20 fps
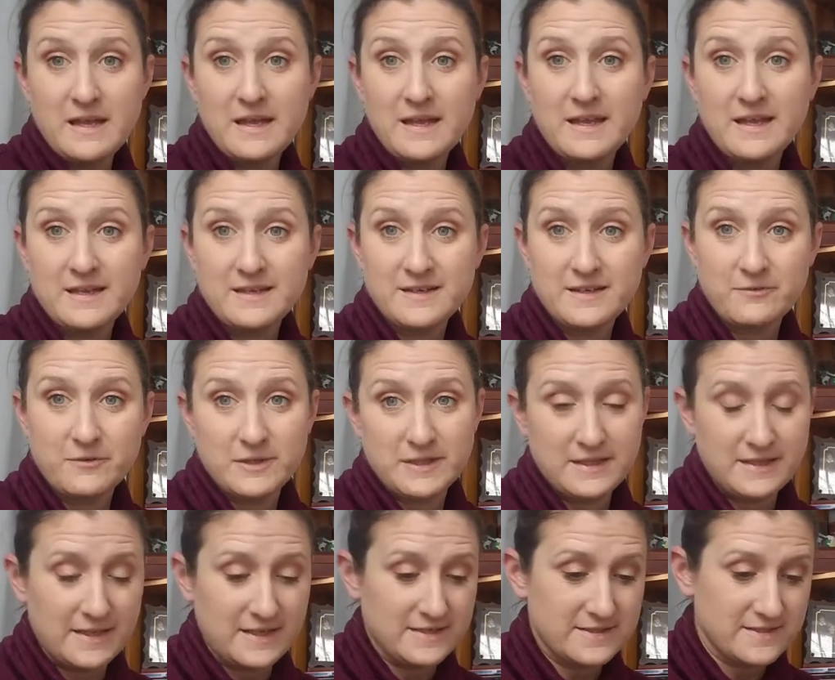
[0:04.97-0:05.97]
And I really
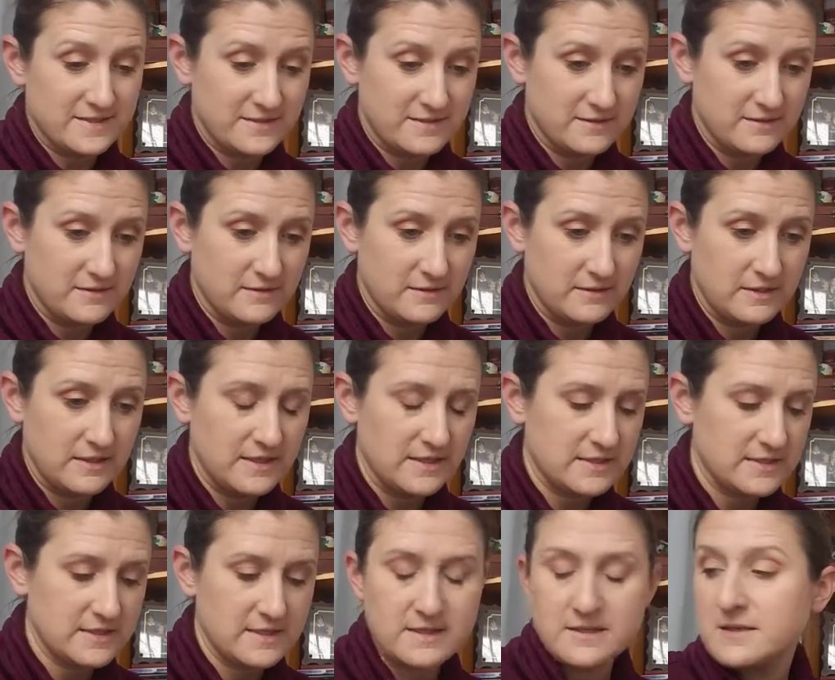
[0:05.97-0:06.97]
liked it. It
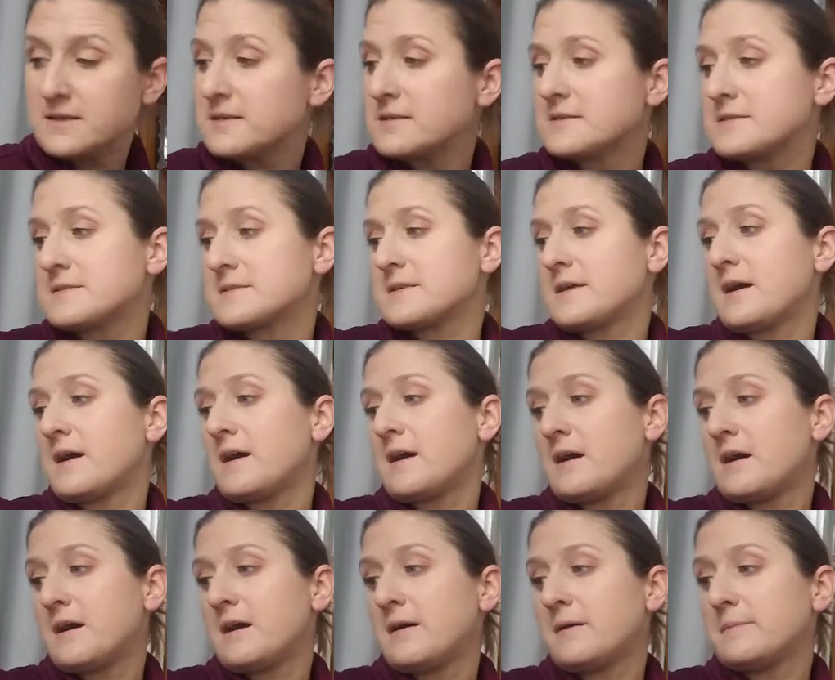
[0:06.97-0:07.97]
is,
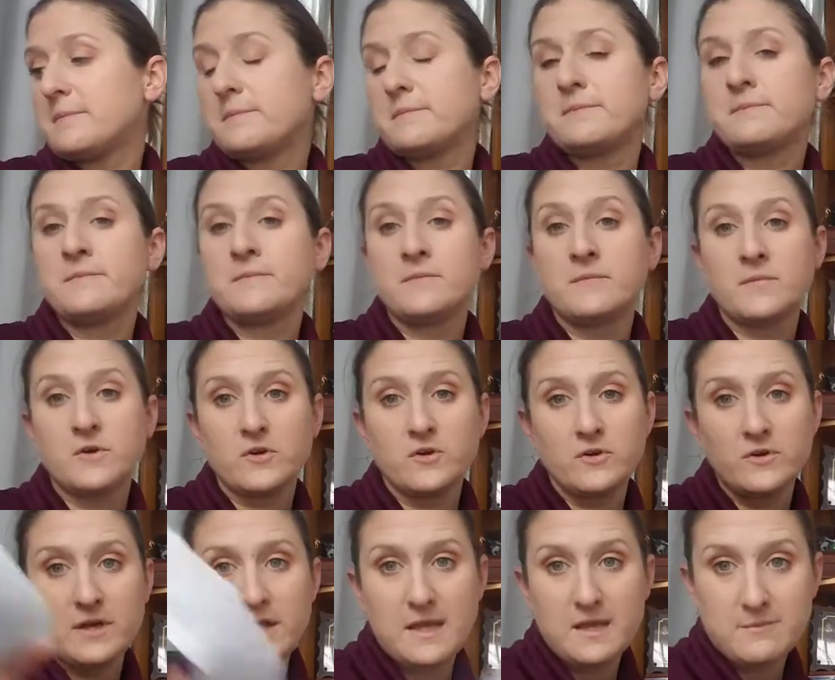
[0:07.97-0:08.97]
um, her
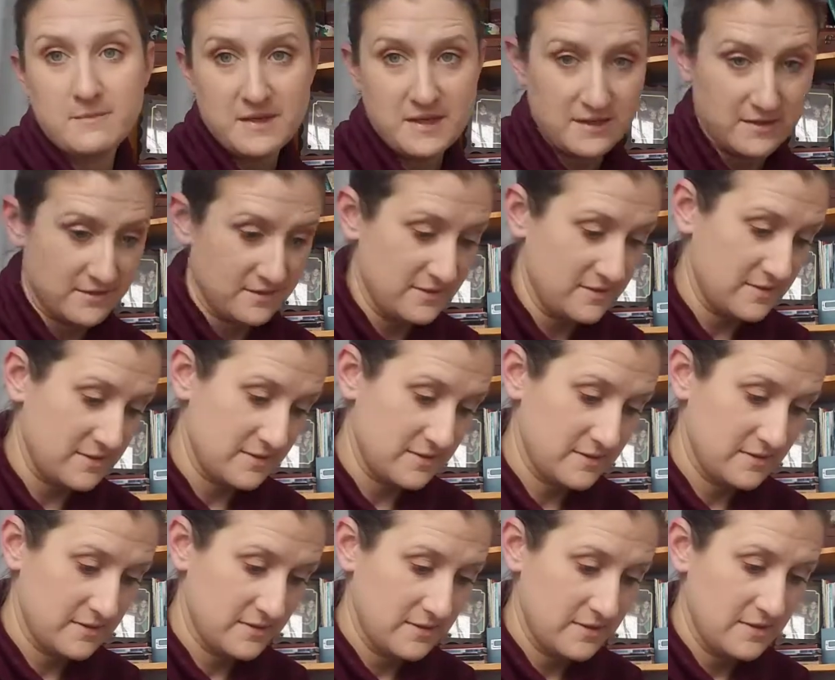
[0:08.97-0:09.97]
name is
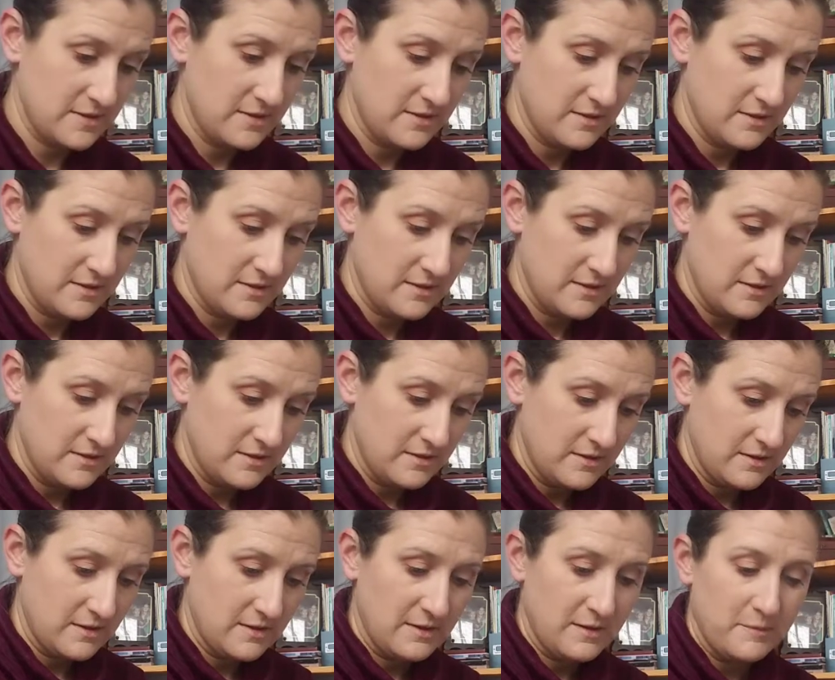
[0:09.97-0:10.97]

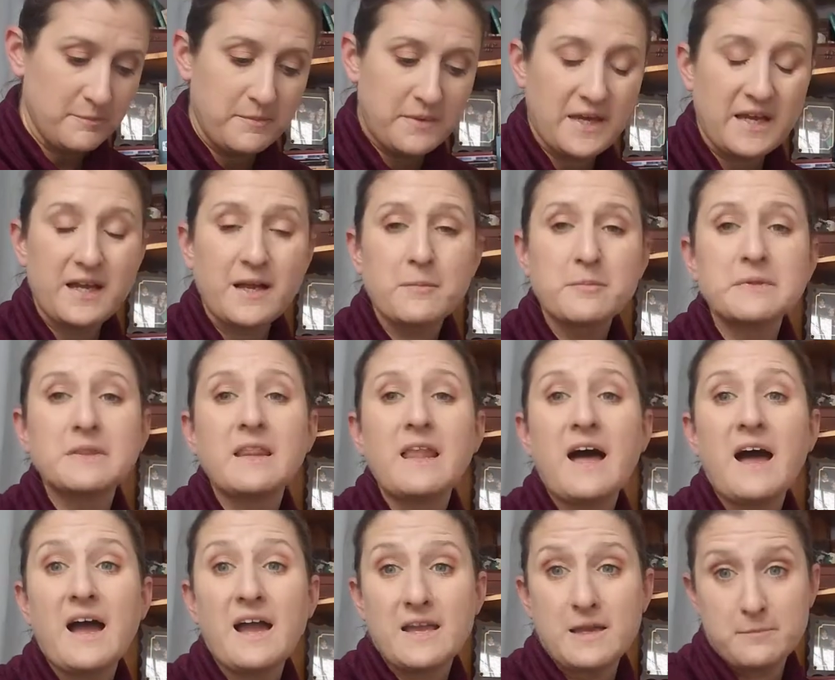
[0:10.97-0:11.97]
Pick Up
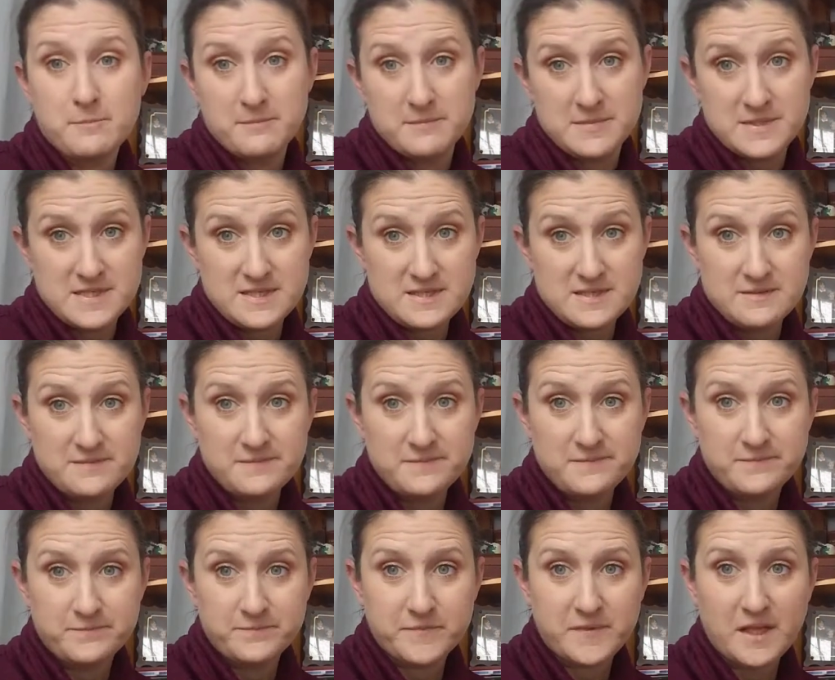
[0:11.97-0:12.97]
Limes.
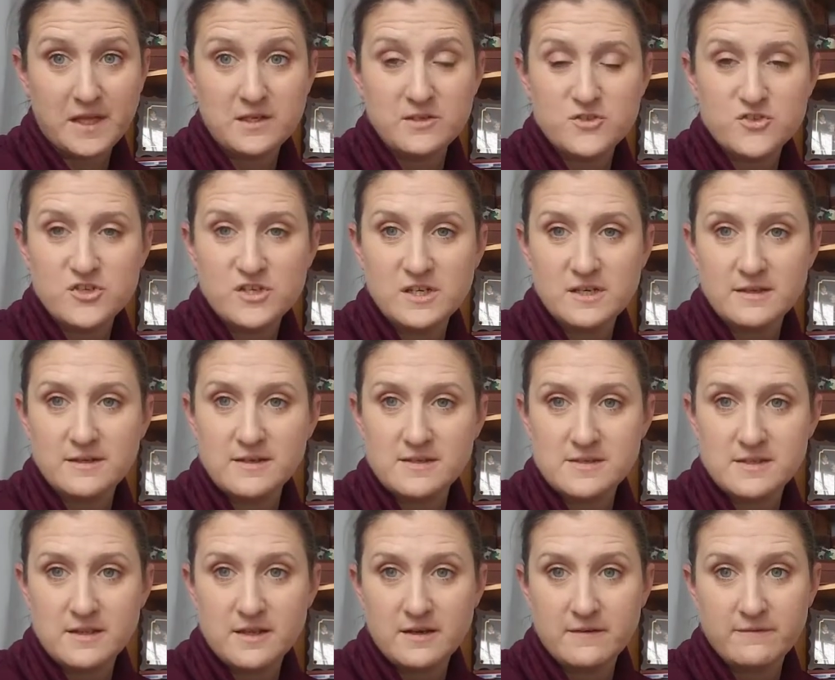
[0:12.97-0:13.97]
And she does a
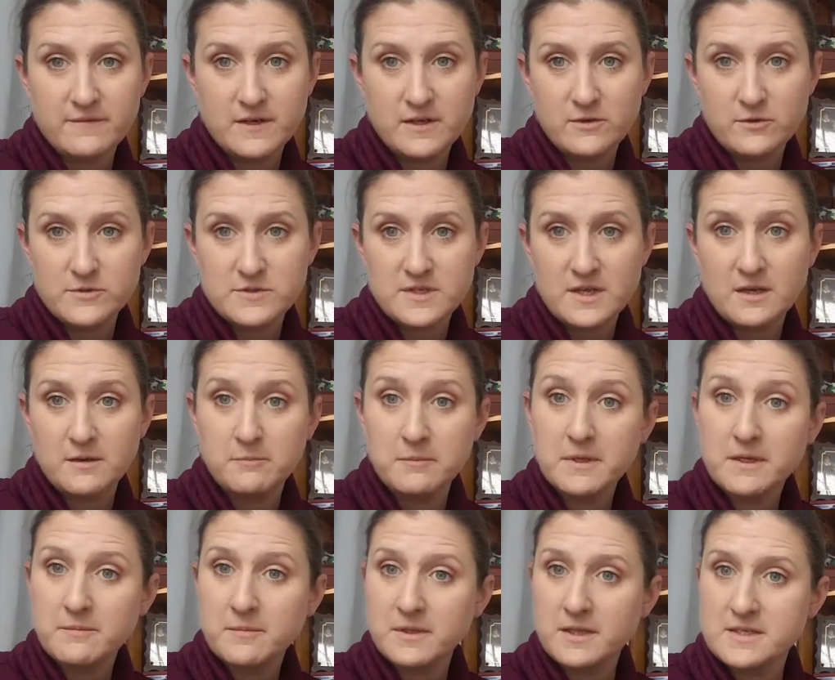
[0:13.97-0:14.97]
lot of videos on
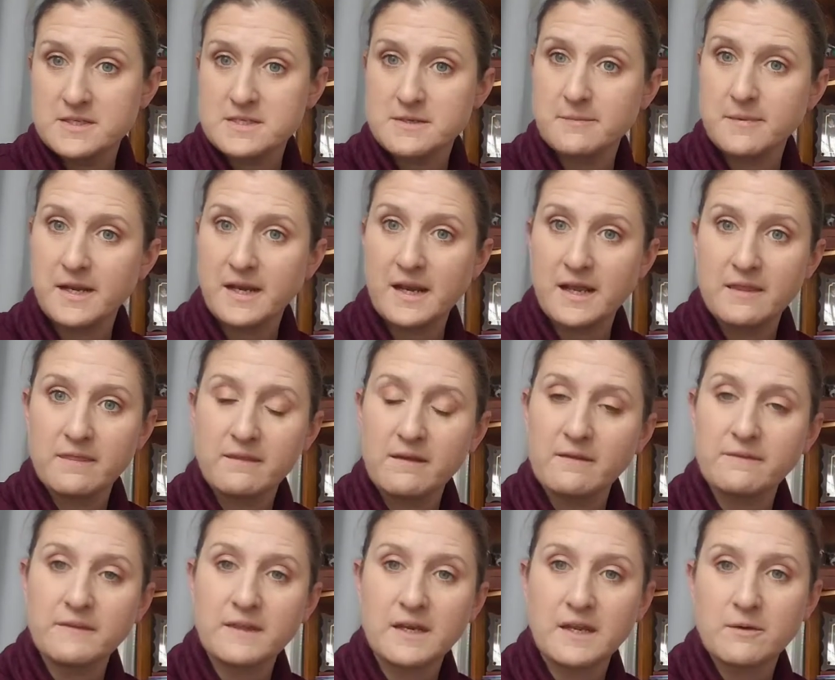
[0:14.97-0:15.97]
minimalism. And I thought
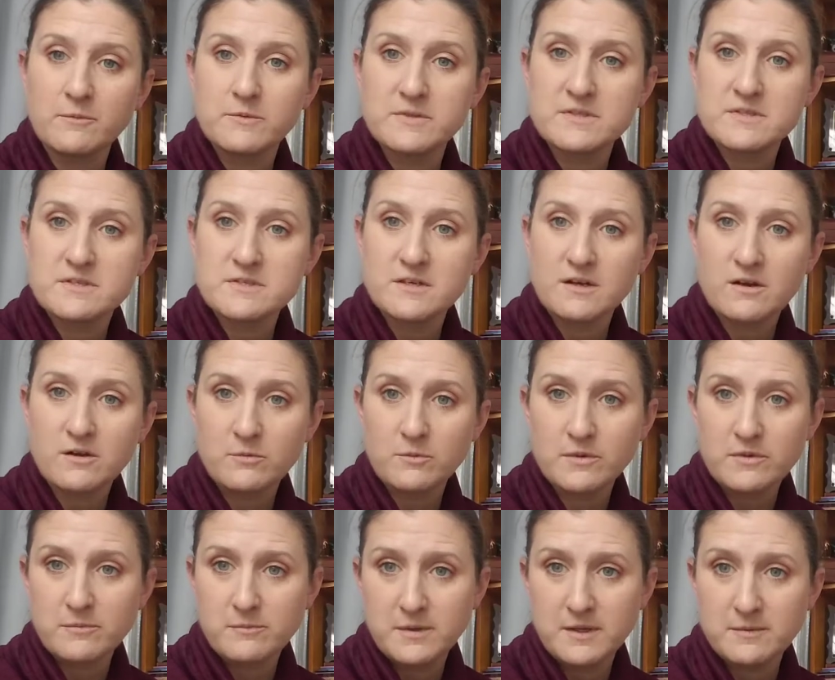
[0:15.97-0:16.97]
that I would start with
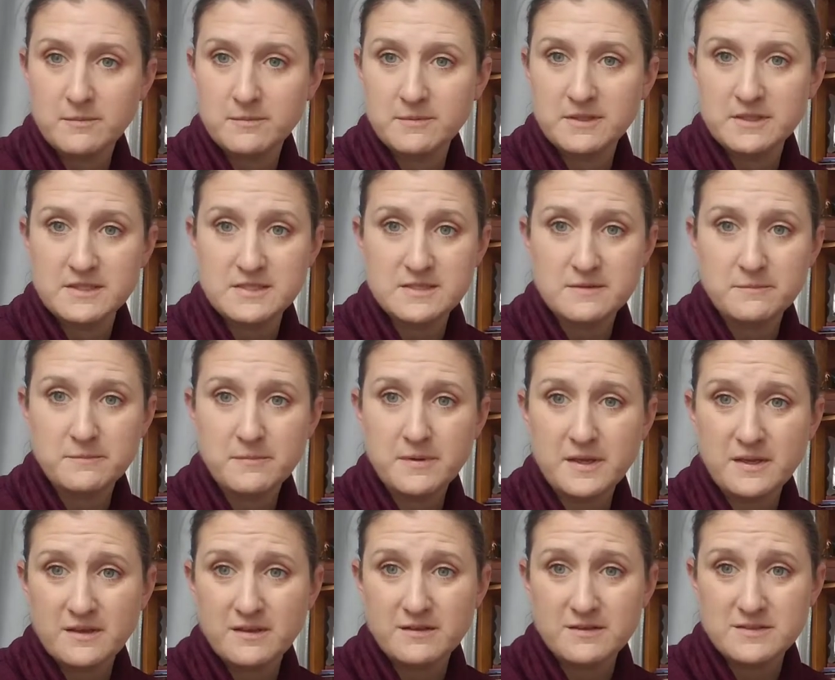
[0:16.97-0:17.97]
minimalism
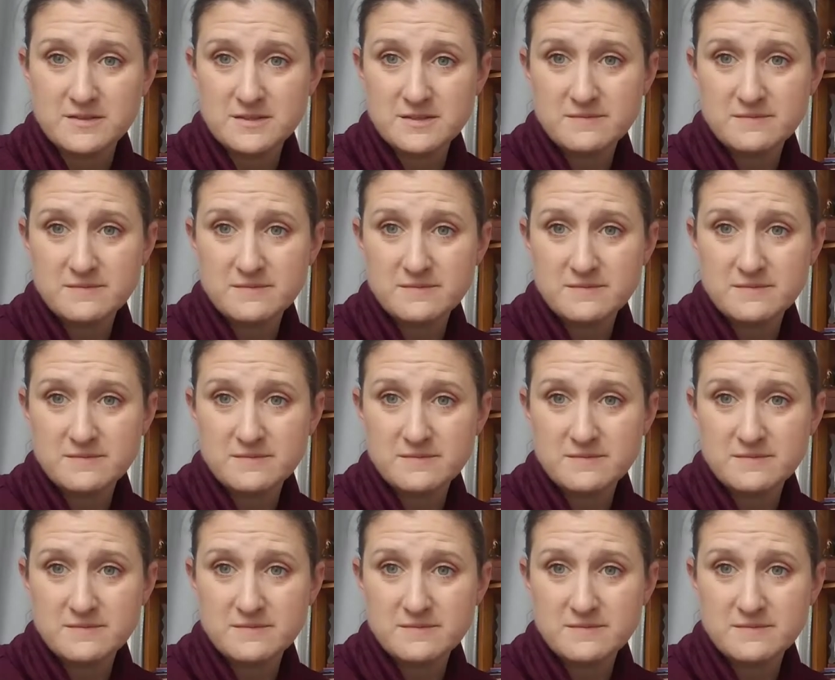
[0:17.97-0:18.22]
because,